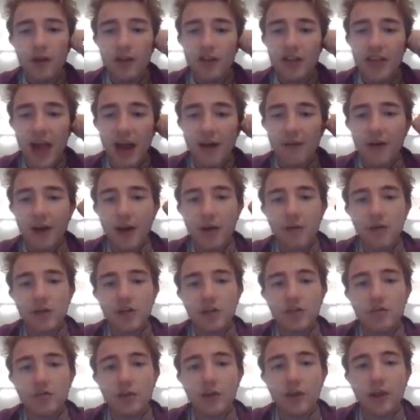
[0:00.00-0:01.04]
Scave, which
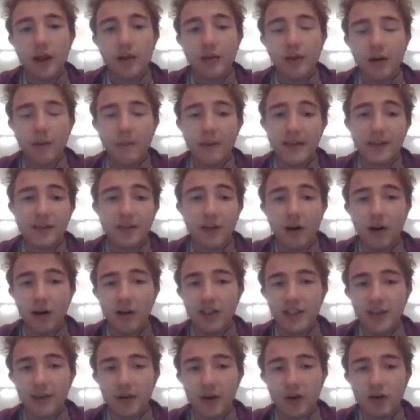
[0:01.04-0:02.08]
is with like basically the
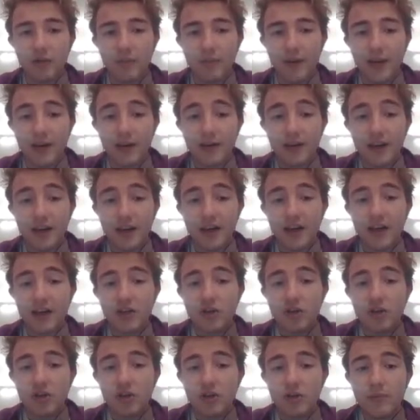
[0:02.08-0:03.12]
last 700 meters. And it
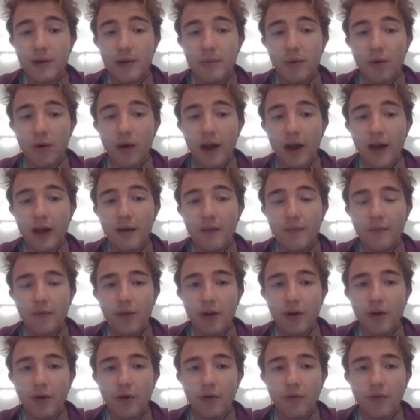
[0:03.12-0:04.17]
suits people like,
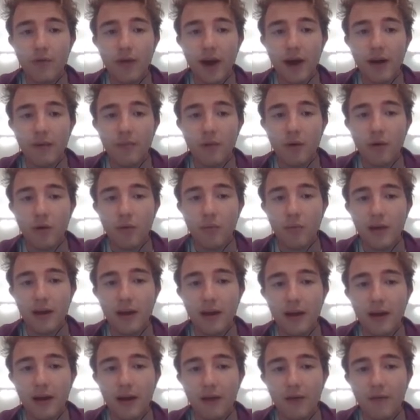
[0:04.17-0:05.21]
you know, Van der Poel,
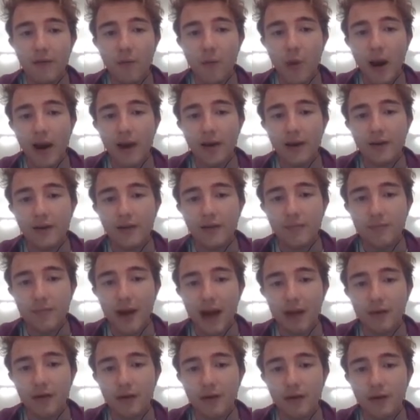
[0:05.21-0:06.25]
Wellens,
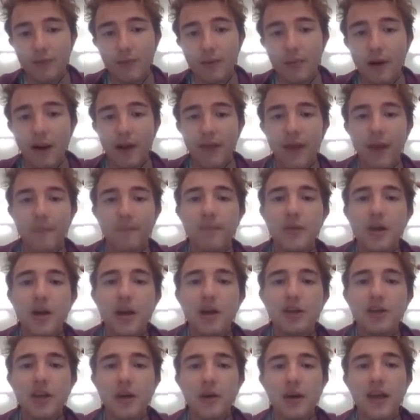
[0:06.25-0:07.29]
Matthews, people like that.
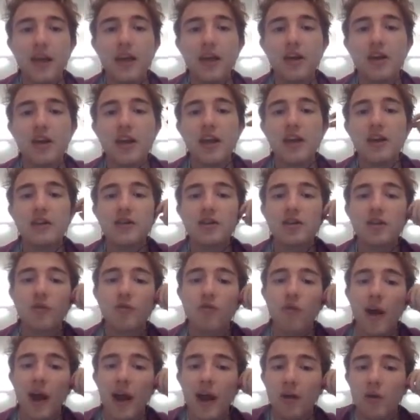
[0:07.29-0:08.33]
So anyway, here's the
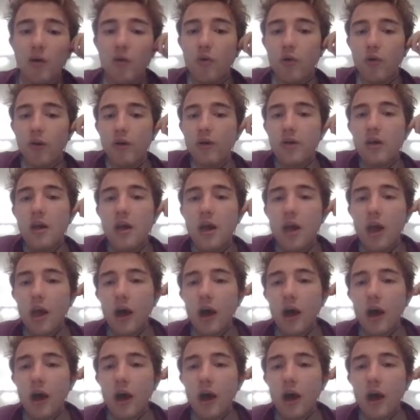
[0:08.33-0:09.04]
right-hand corner.